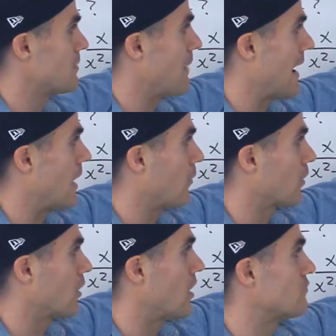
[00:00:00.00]
the
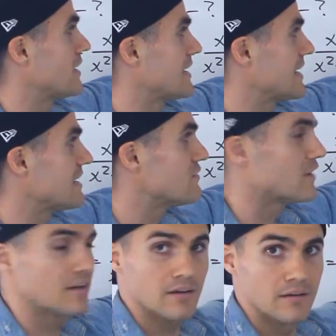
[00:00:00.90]
power of an
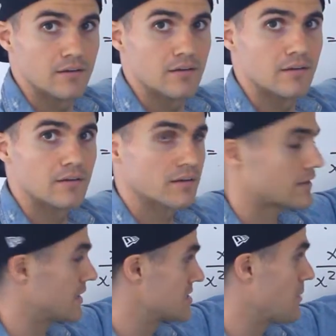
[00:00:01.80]
even
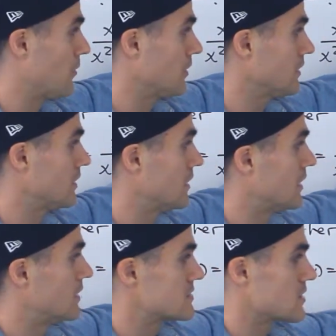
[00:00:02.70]
exponent,
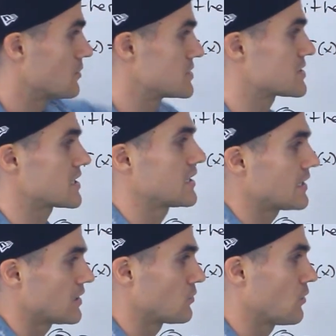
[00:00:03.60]
it's always just gonna
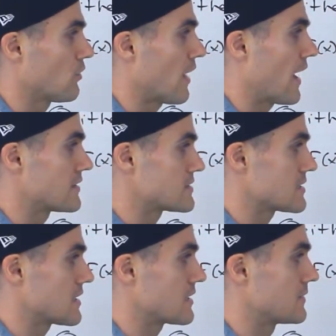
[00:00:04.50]
equal that,
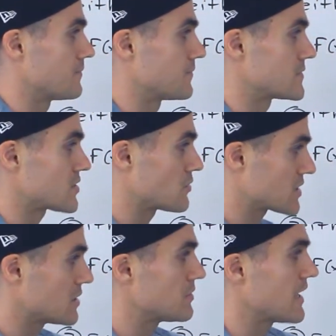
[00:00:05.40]
um, it's
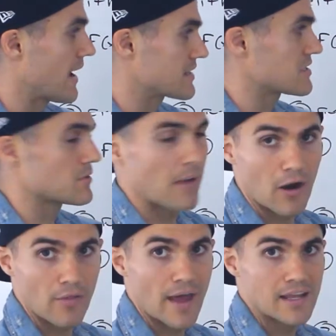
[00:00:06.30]
always gonna be x to the
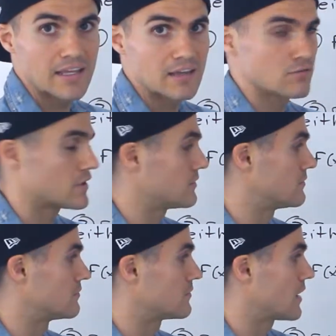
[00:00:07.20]
power of that even
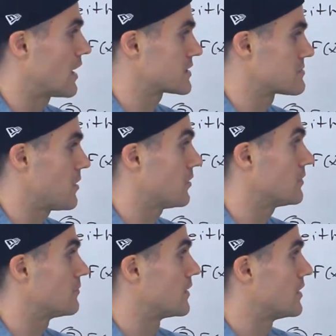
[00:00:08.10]
exponent